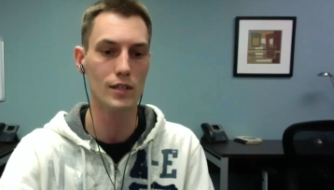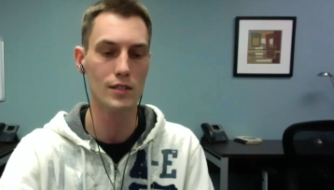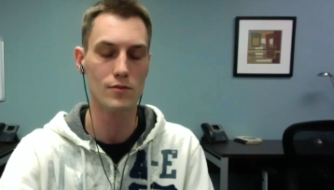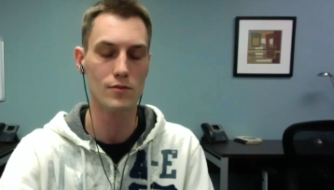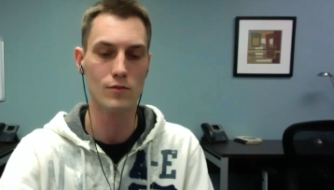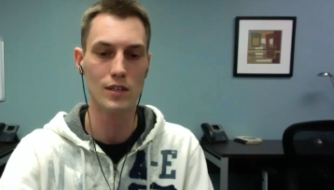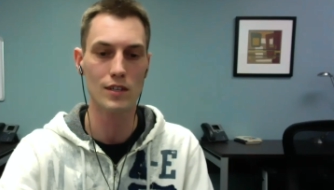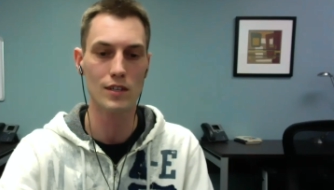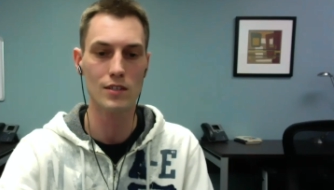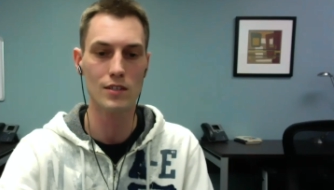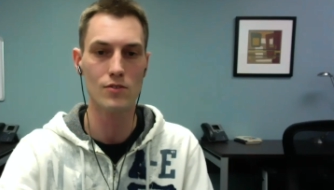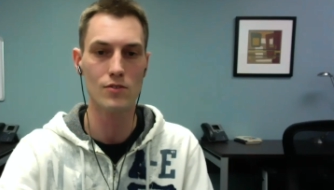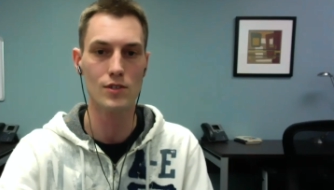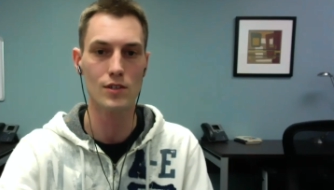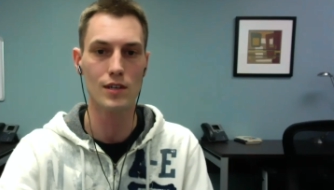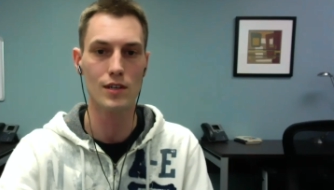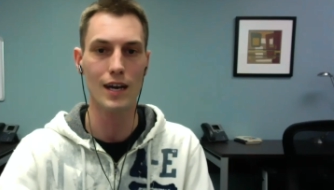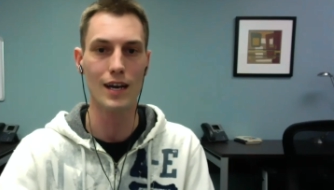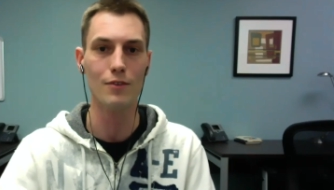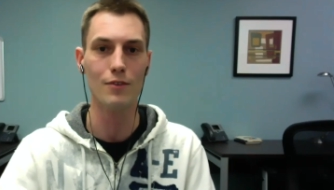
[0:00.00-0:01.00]
is read the user
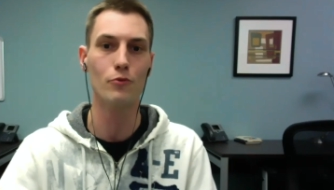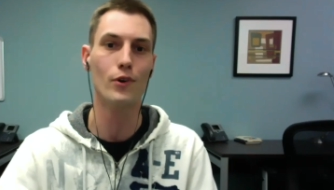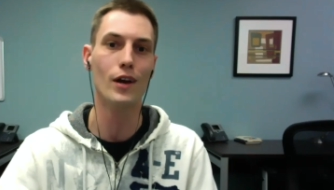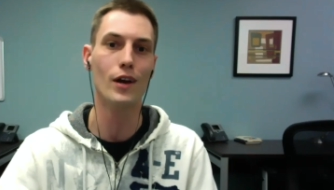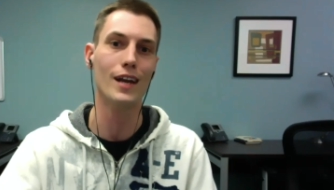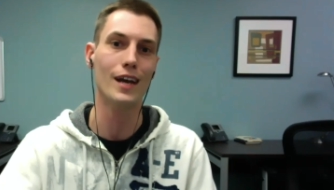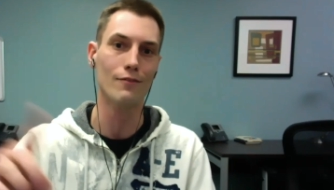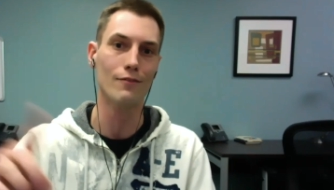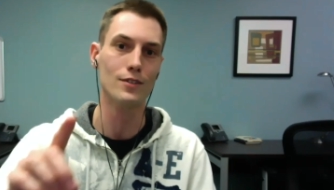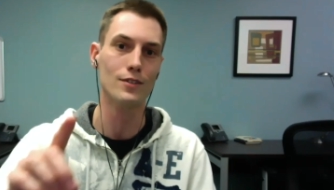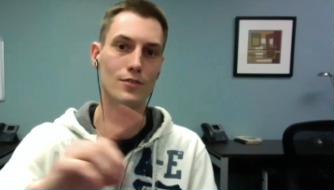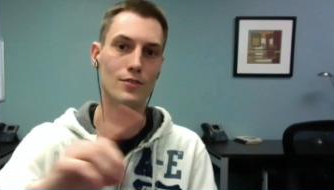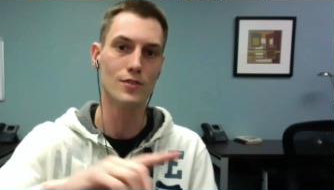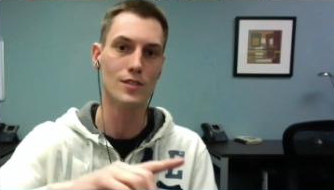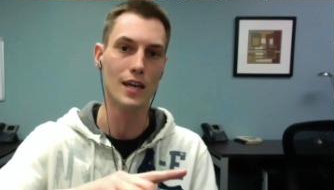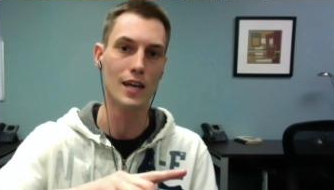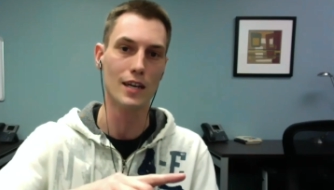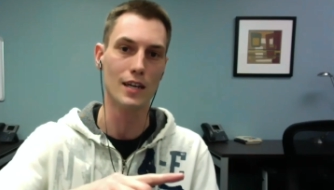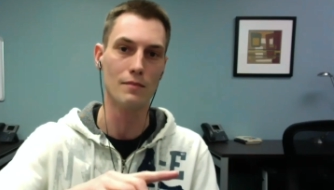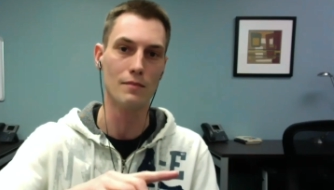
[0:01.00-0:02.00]
guide right after you
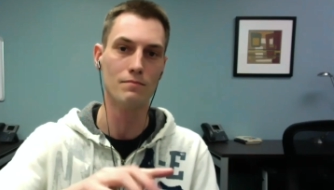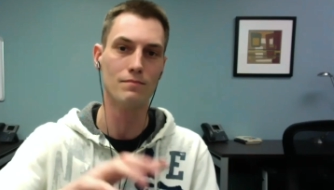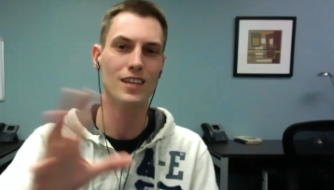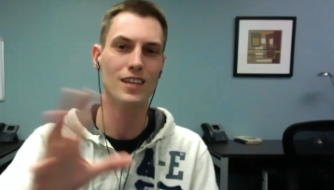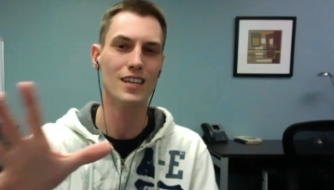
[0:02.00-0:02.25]
sign up.